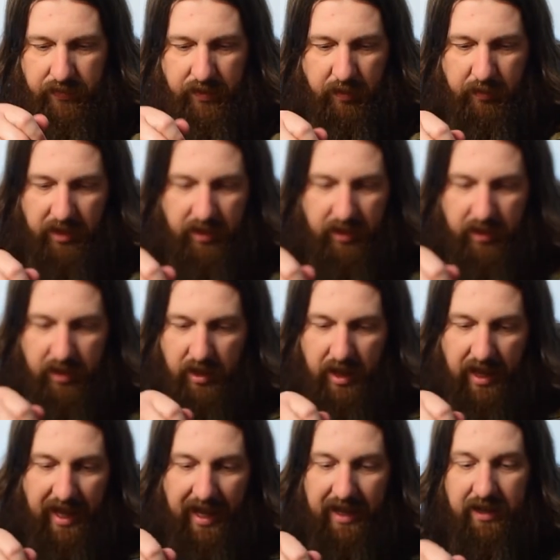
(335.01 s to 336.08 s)
I mean,
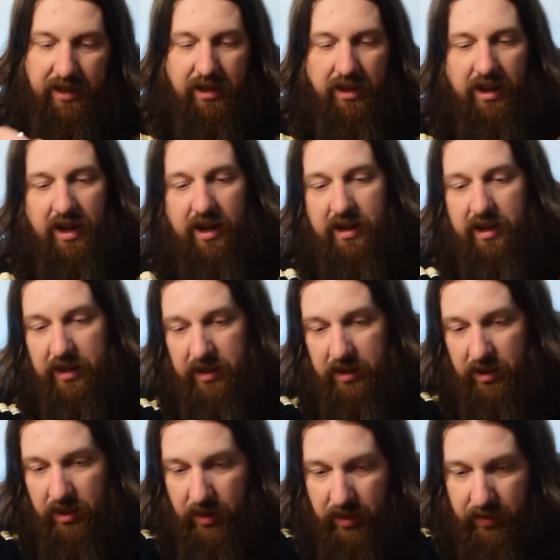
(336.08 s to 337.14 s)
8 o'clock
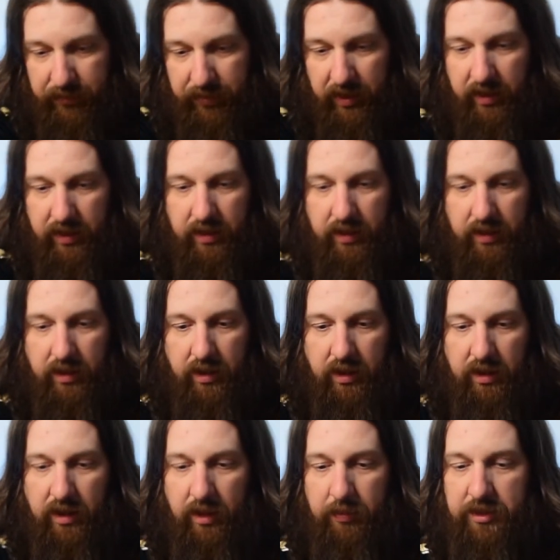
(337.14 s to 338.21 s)
coffee.
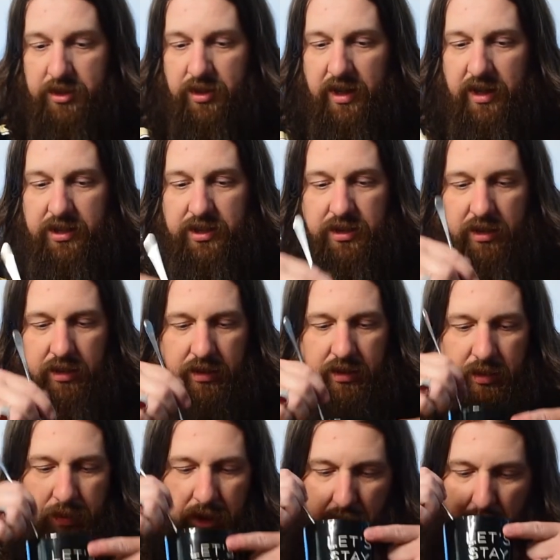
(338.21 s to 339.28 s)
I'm gonna try just a little
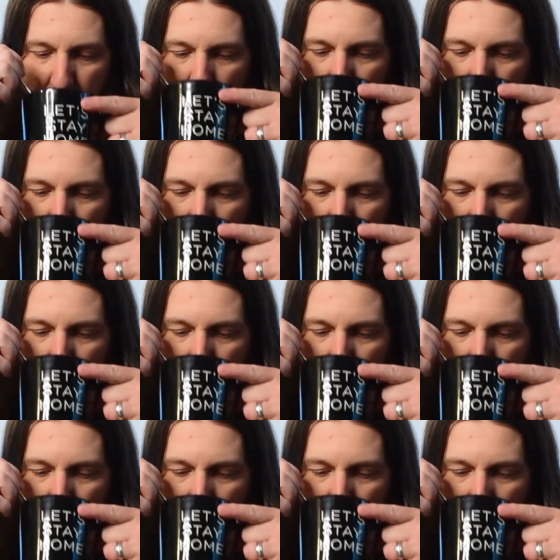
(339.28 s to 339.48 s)
bit.